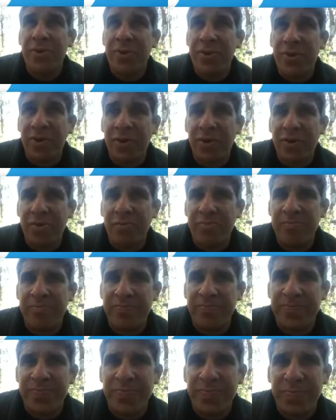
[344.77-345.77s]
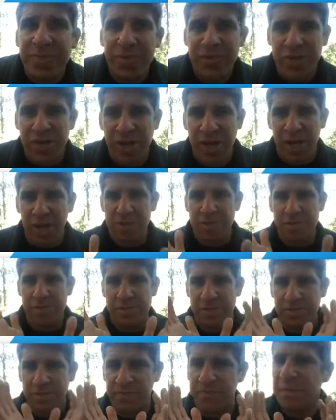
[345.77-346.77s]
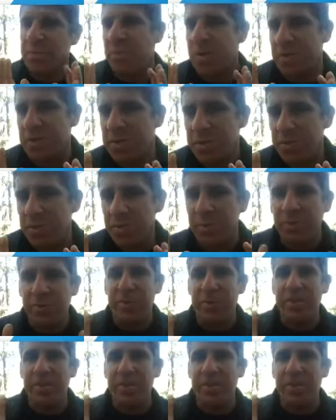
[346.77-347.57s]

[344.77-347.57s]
um, the chalice, the female symbol,